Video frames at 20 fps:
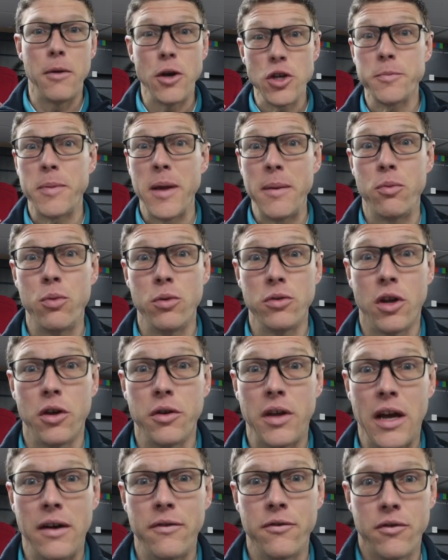Most people will
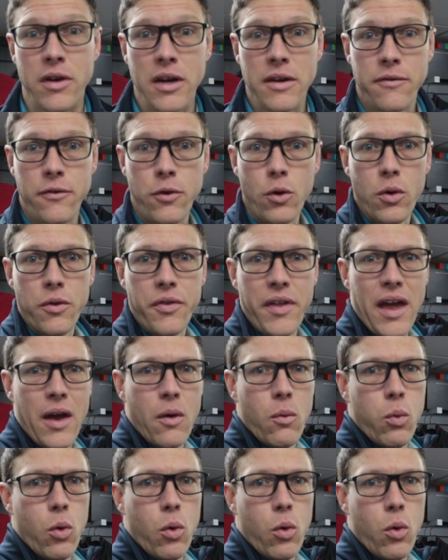know Galvin Green for their